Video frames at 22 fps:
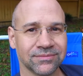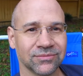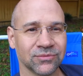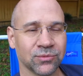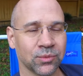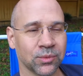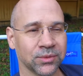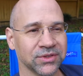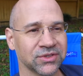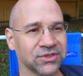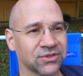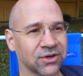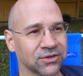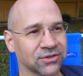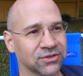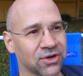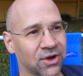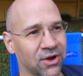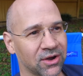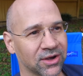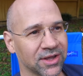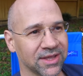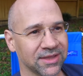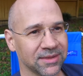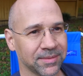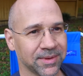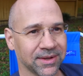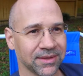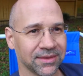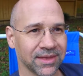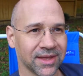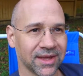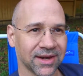When we start talking
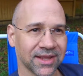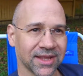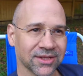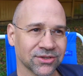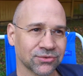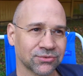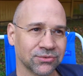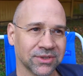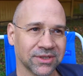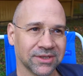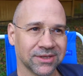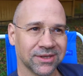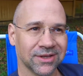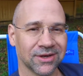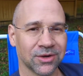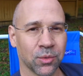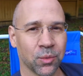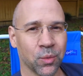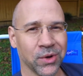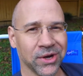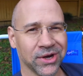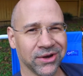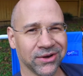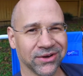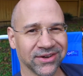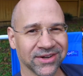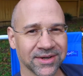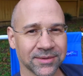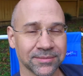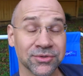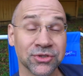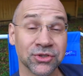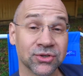about that, it gets really kind of weird
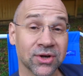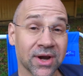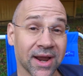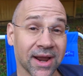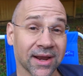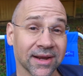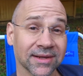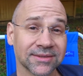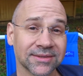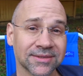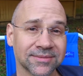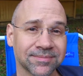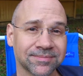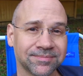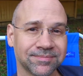and abstract.